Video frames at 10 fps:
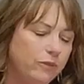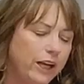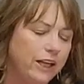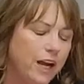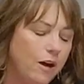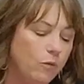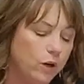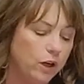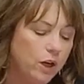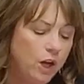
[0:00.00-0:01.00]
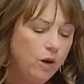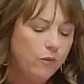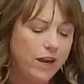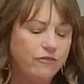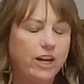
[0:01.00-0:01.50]
right now,
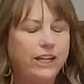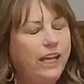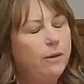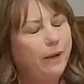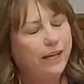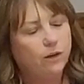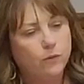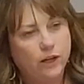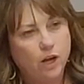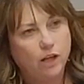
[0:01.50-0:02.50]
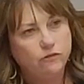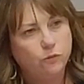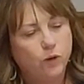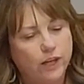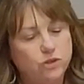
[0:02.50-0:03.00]
we have a campaign going on
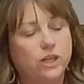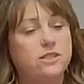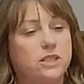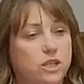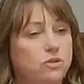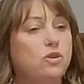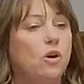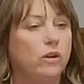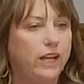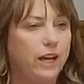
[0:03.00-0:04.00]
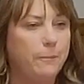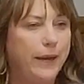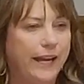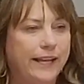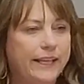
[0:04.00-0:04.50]
for a trusted adult
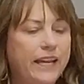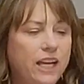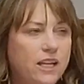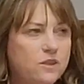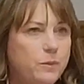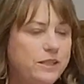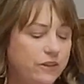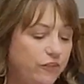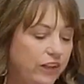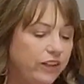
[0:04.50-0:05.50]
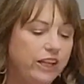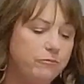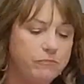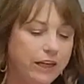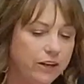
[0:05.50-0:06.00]
campaign. Specifically
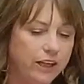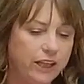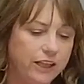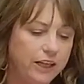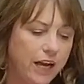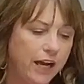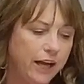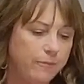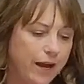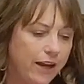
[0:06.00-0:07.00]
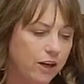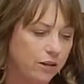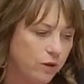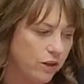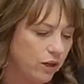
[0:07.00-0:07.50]
in Marion,
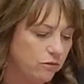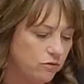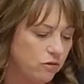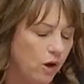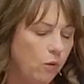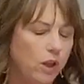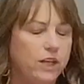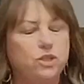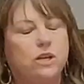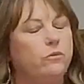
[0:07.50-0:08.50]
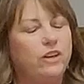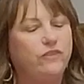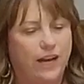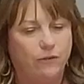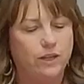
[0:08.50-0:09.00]
with our coalition, we
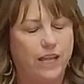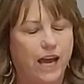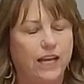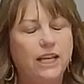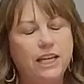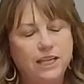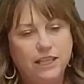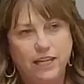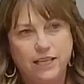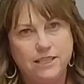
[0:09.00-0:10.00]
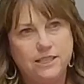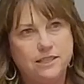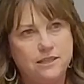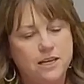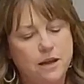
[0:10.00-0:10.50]
found that
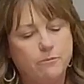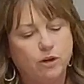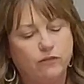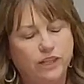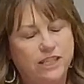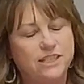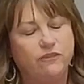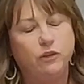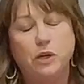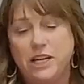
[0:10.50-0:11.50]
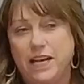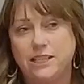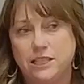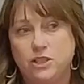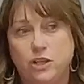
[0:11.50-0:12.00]
the number of kids that feel
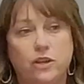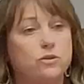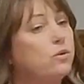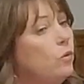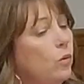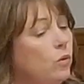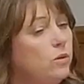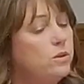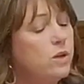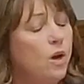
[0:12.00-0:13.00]
connected to their schools